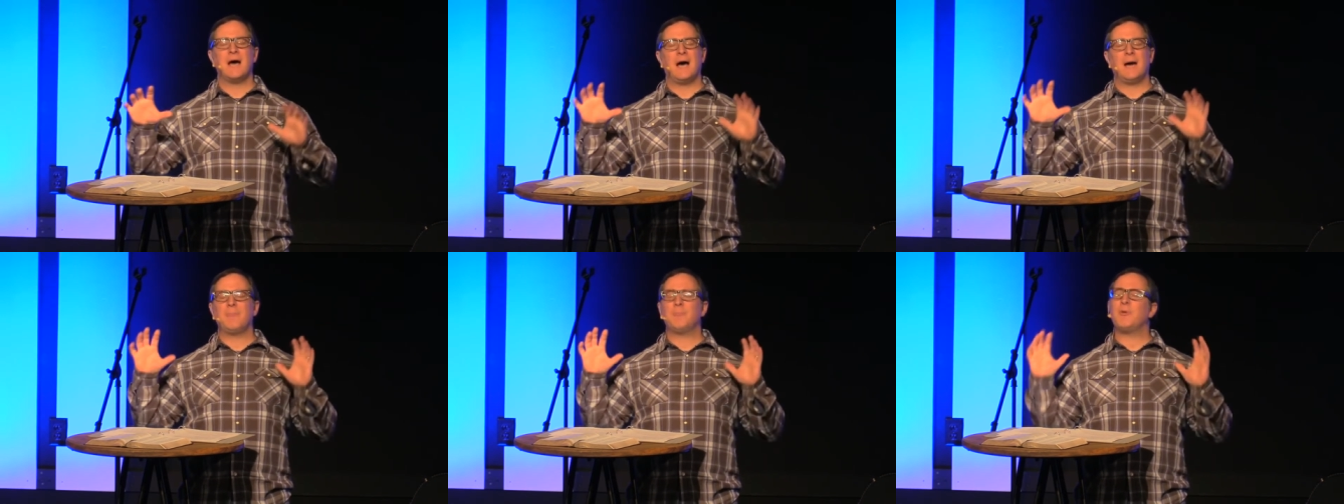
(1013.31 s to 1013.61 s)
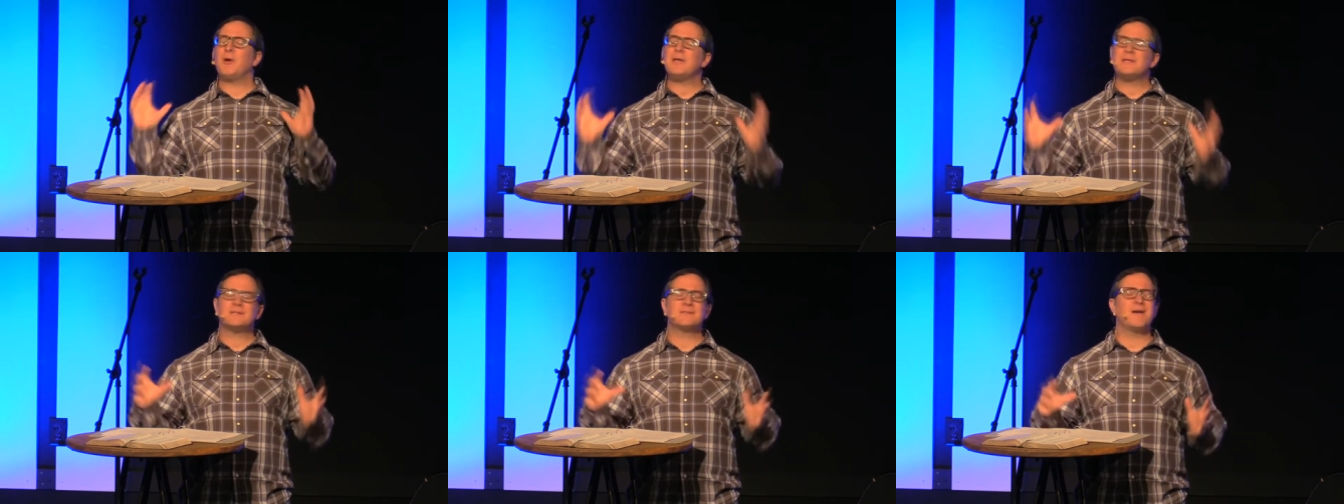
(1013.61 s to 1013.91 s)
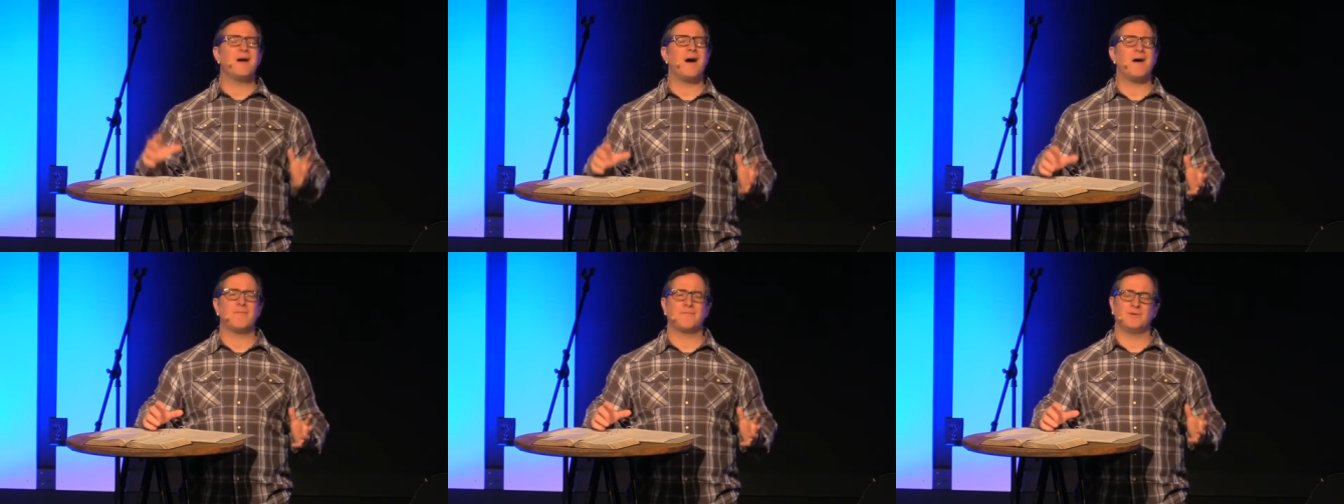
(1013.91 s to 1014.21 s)
I praise
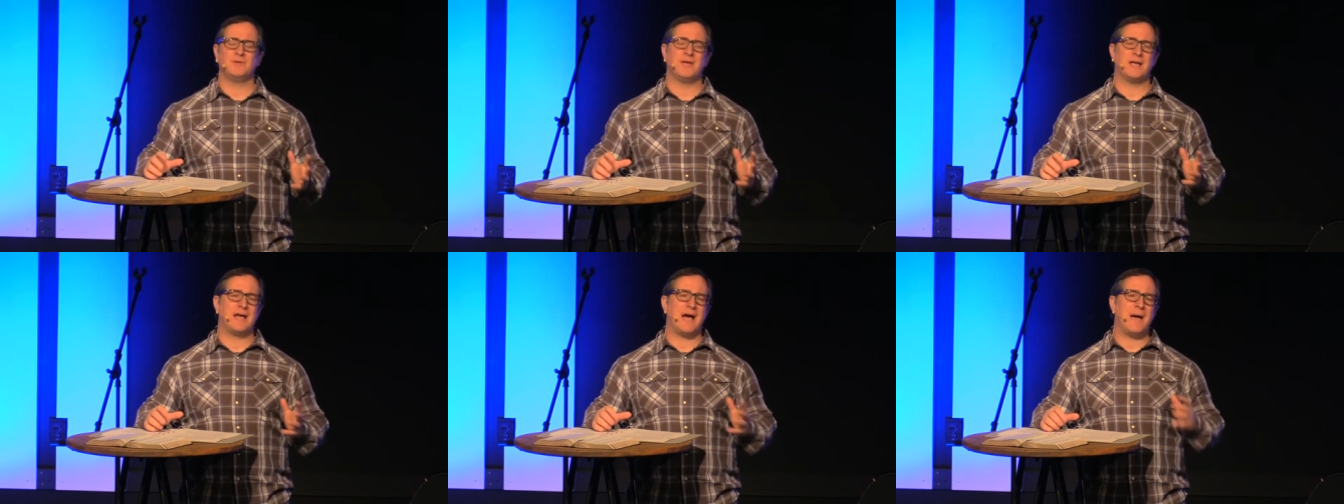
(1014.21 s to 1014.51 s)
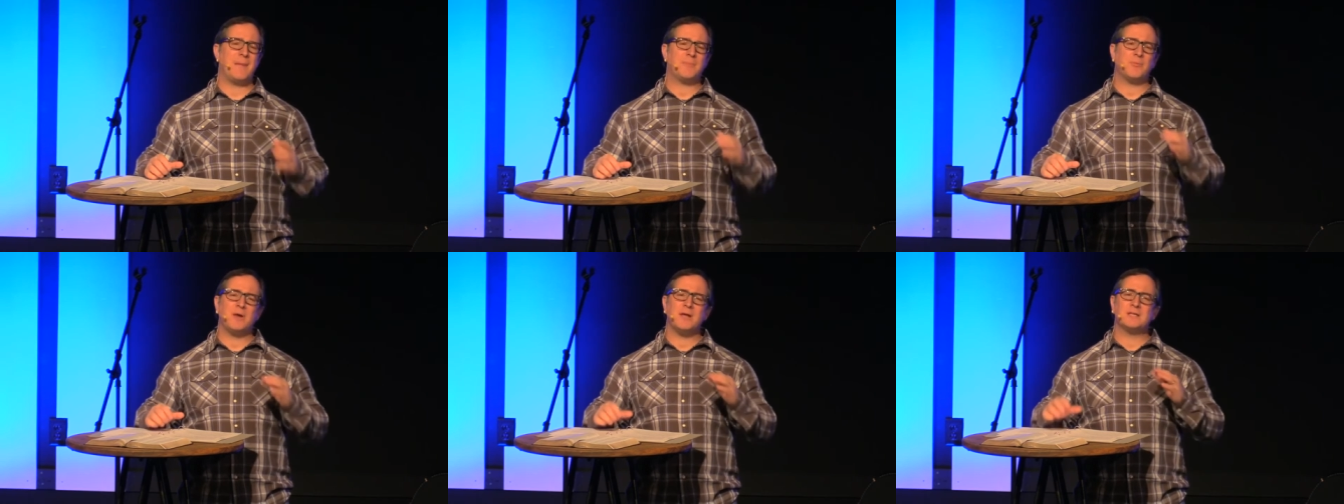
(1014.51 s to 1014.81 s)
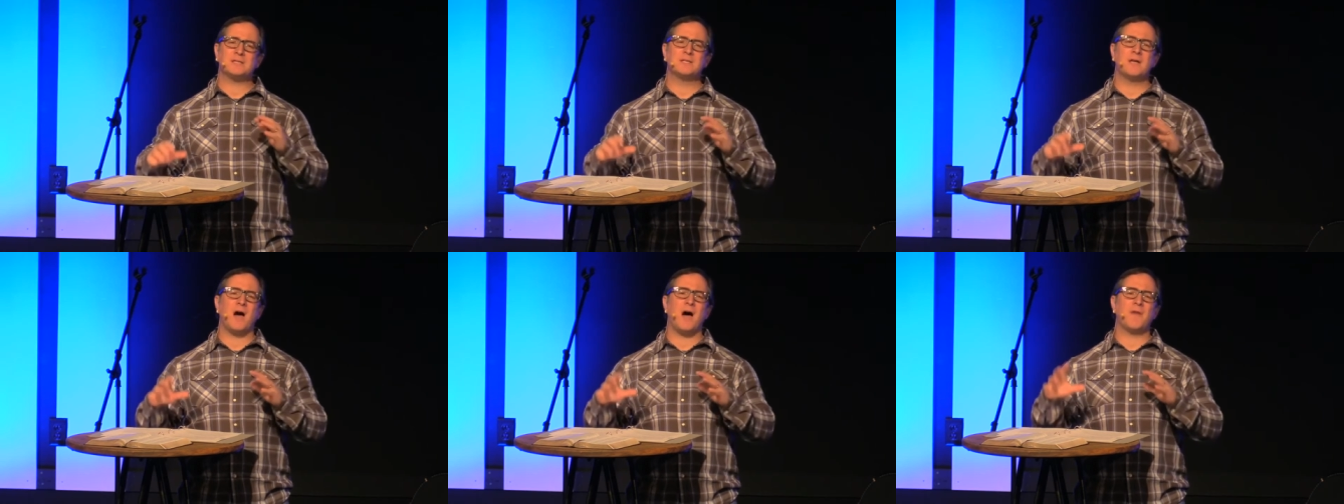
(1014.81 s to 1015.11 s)
God for you guys. I
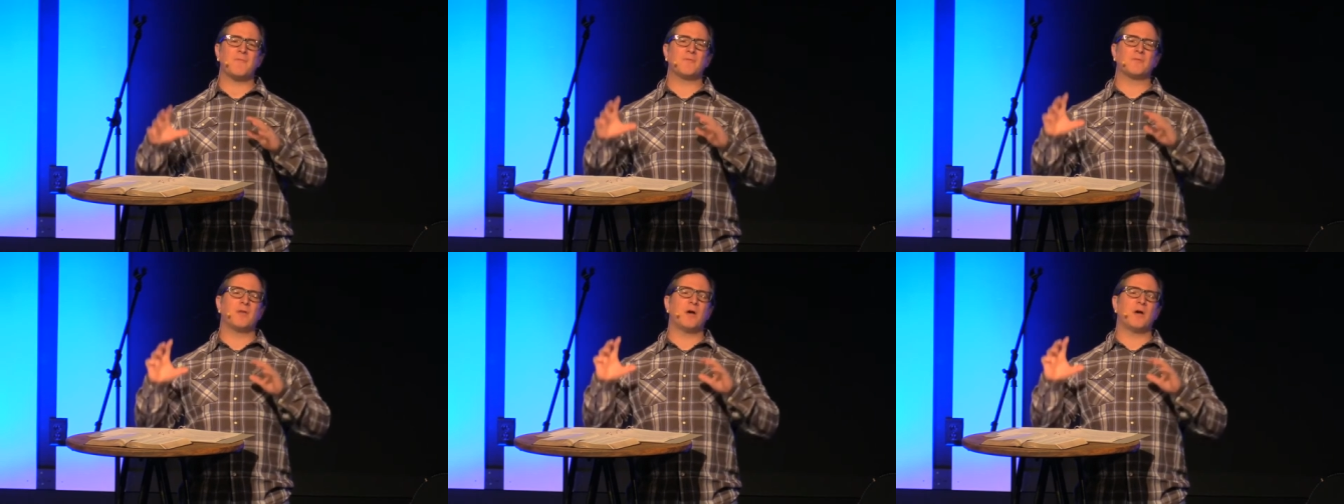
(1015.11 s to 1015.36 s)
praise God